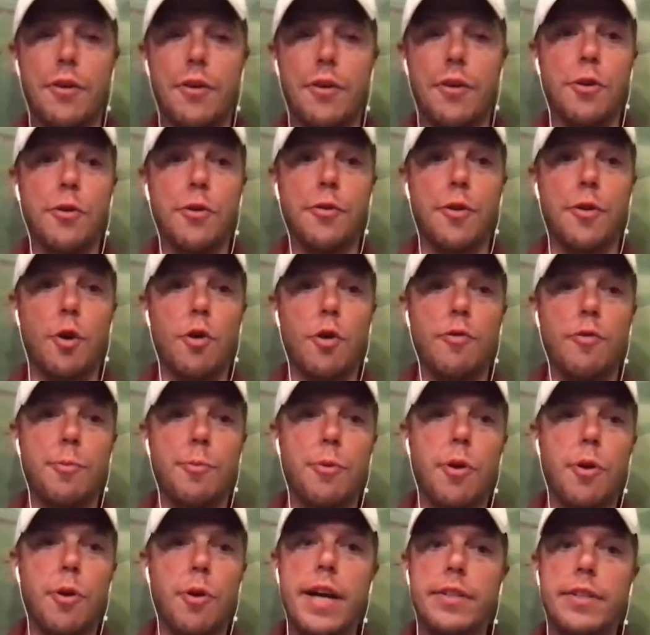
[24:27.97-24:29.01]
know if they're
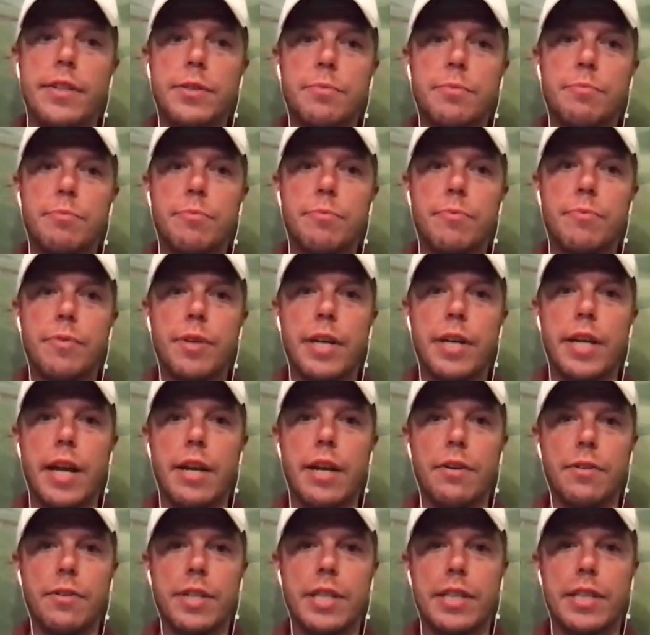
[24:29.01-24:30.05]
overpriced, and I
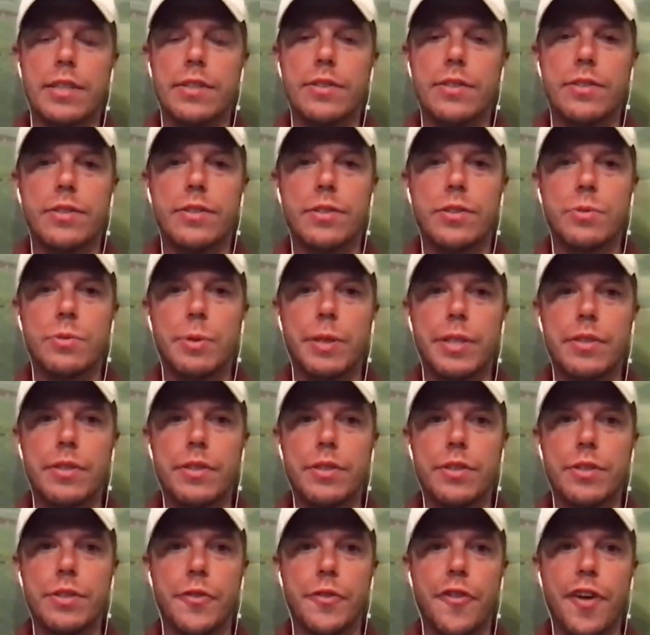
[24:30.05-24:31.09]
don't think this is a swing
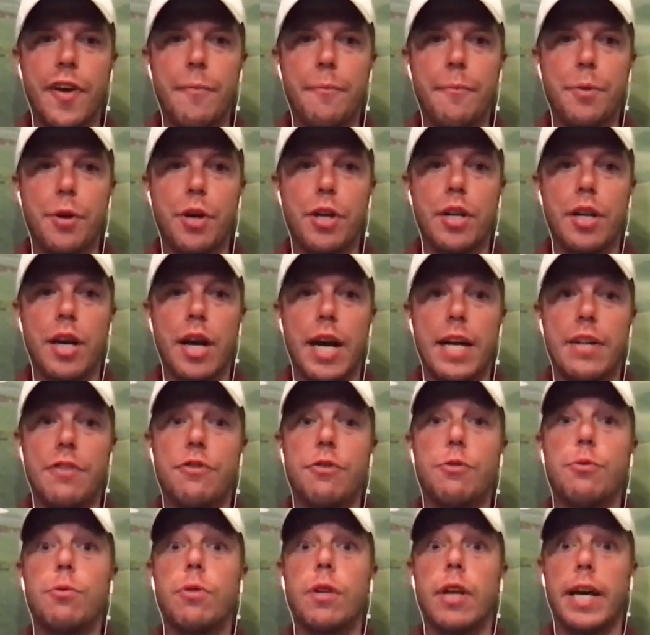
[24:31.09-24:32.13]
season event, but I
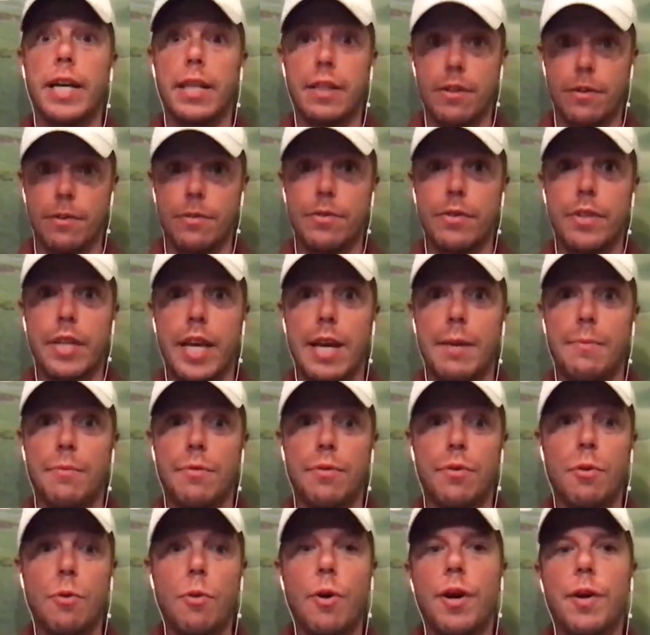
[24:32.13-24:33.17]
do like those
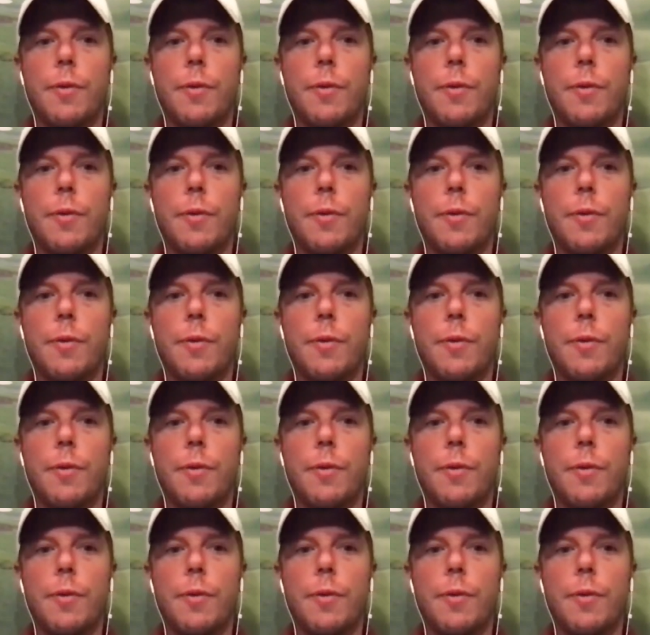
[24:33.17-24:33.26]
names quite a